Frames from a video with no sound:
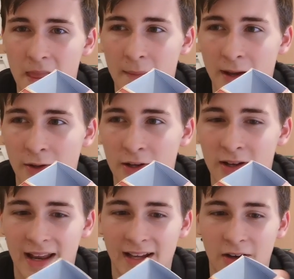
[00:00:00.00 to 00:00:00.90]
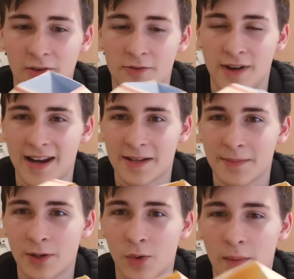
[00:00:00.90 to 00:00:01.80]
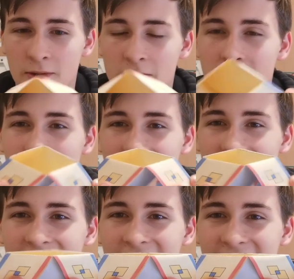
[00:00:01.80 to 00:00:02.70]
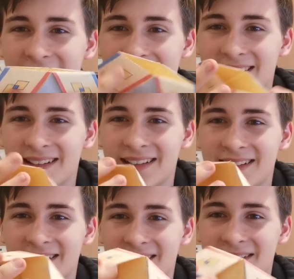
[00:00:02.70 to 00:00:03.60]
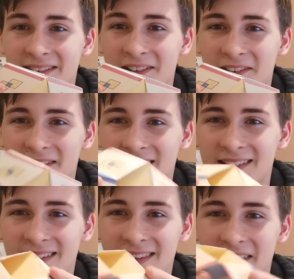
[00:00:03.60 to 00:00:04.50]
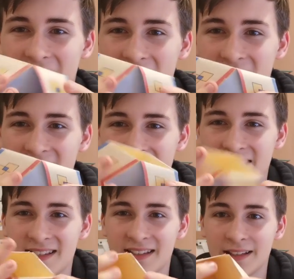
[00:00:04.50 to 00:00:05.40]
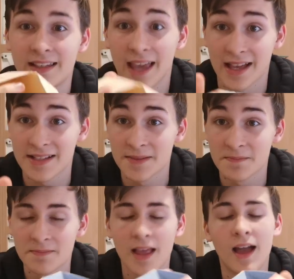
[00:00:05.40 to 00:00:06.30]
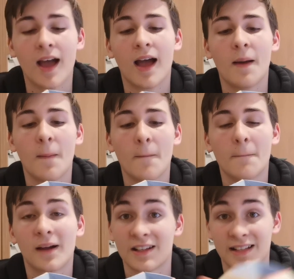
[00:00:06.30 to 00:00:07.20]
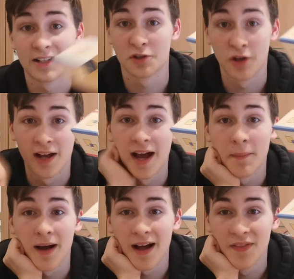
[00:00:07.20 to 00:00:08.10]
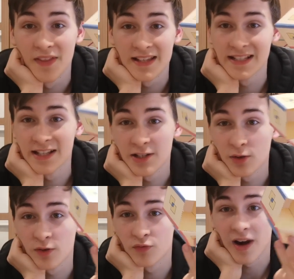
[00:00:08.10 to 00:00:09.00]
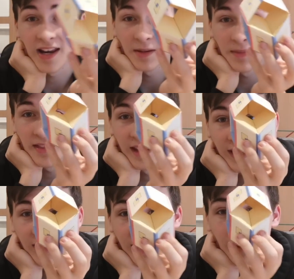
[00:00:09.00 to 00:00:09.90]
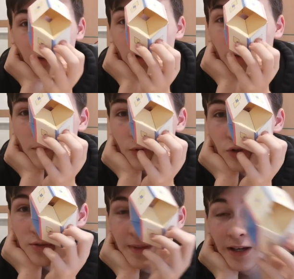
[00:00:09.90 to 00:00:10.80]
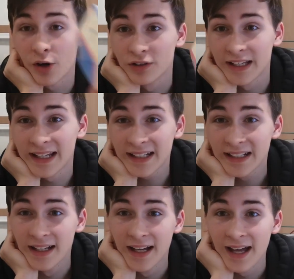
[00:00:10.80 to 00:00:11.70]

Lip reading: Am I going to like randomly go up and just be like, ha, lol, love this? Yes. Because that's who I am, and this is the sort of random thing that'll amuse me all day.